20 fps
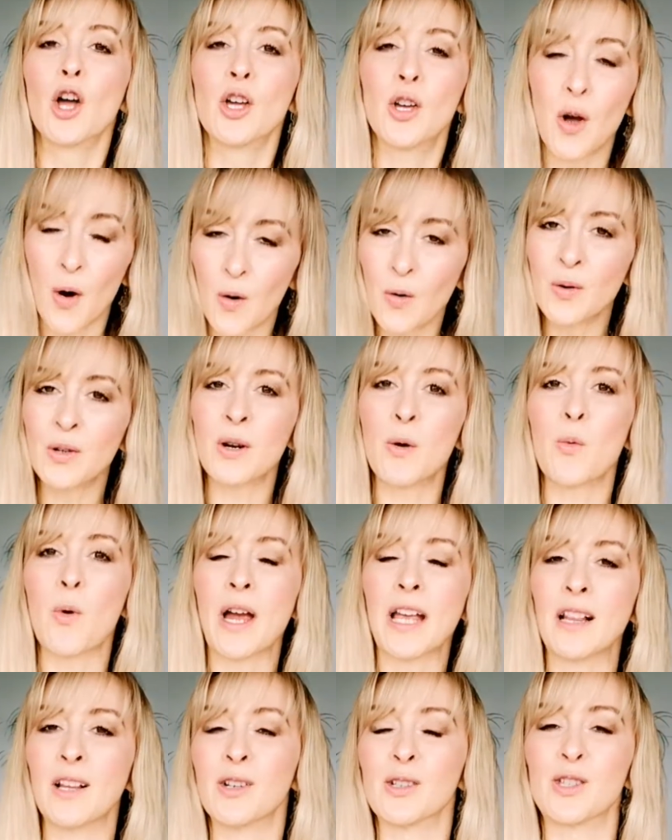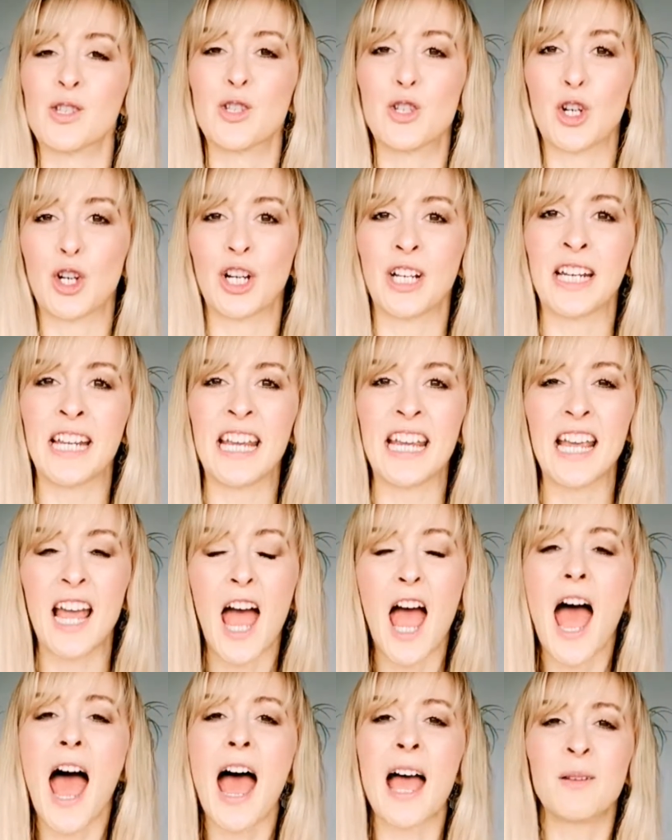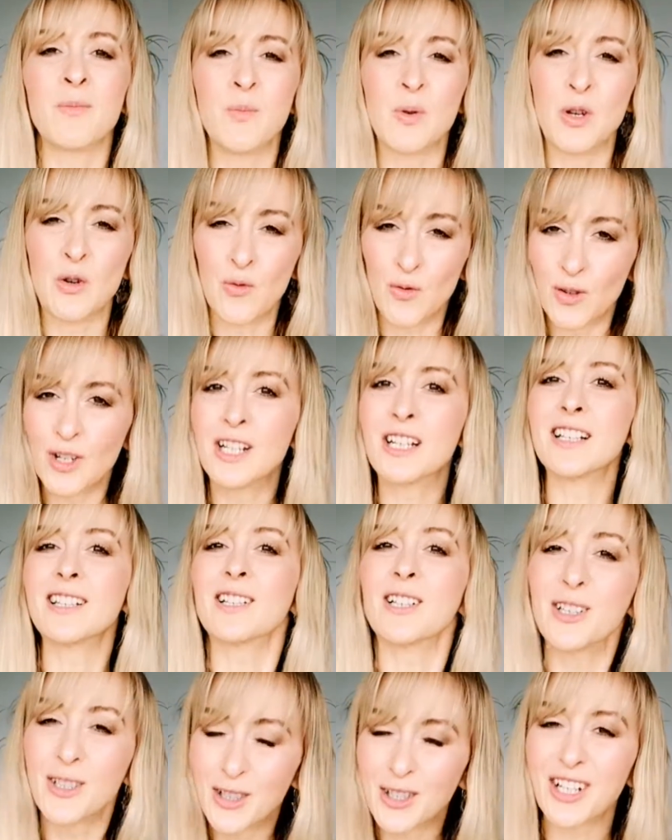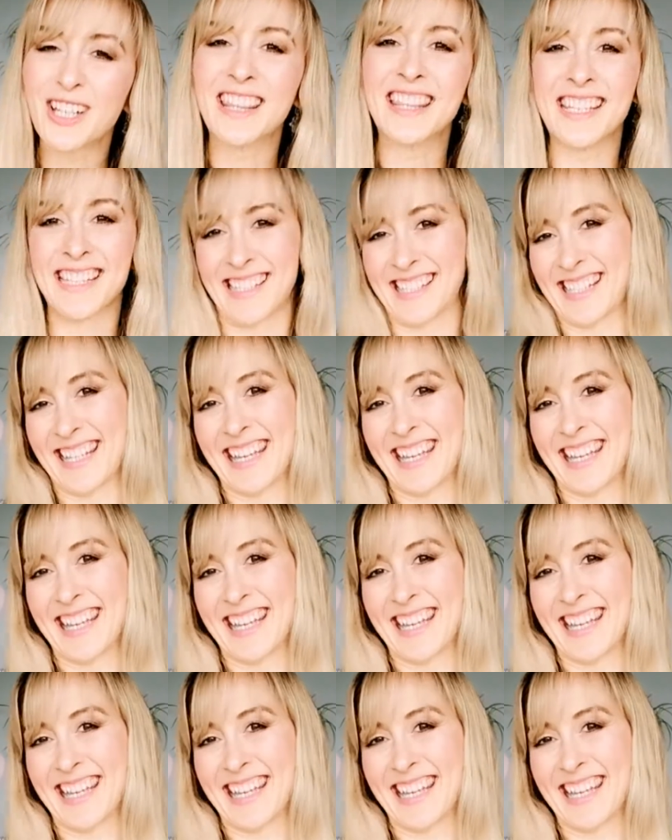go on a weight loss journey, and be really good this